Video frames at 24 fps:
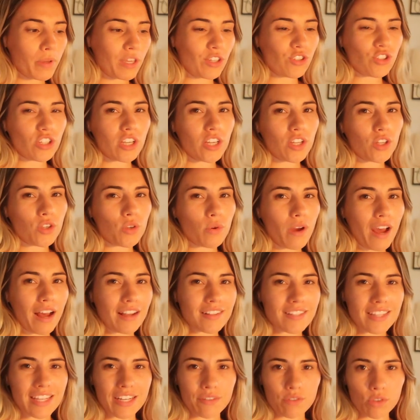a patient who
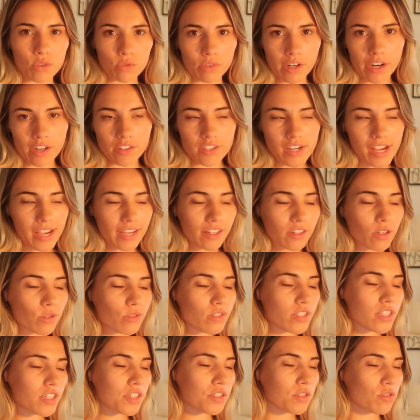has kind of a rare
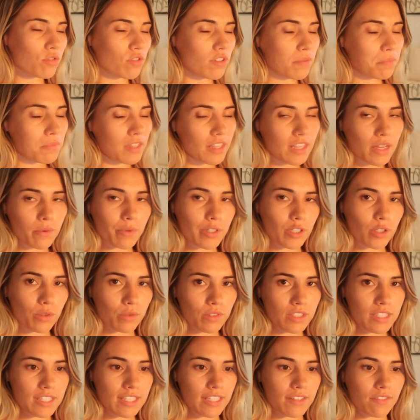diagnosis or something that we
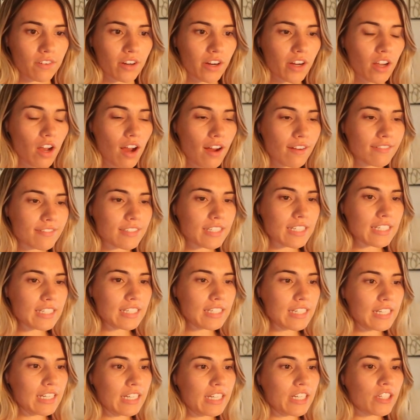don't see very
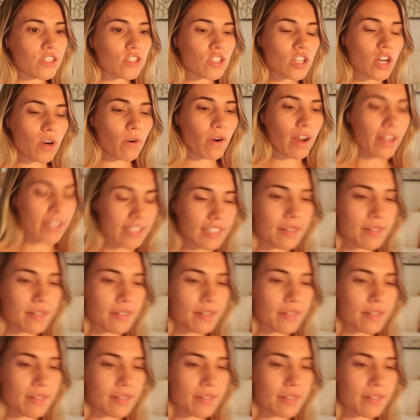often. So I